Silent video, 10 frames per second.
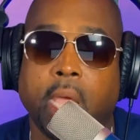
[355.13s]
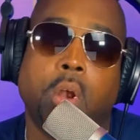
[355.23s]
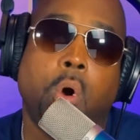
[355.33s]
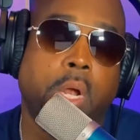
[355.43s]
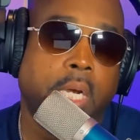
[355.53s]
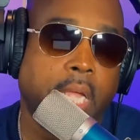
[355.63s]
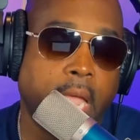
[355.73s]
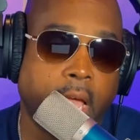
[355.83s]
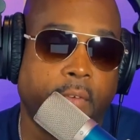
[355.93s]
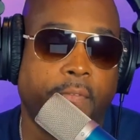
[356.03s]
in order
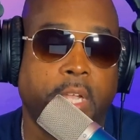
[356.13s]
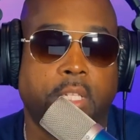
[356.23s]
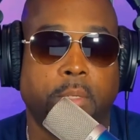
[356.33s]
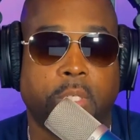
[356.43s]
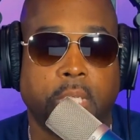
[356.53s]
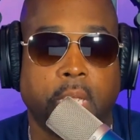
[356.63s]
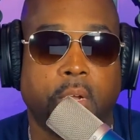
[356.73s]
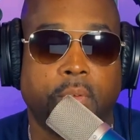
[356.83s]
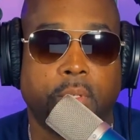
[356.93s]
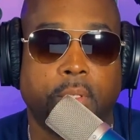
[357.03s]
to elevate
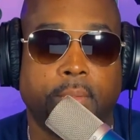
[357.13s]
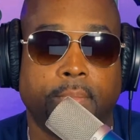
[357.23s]
themselves.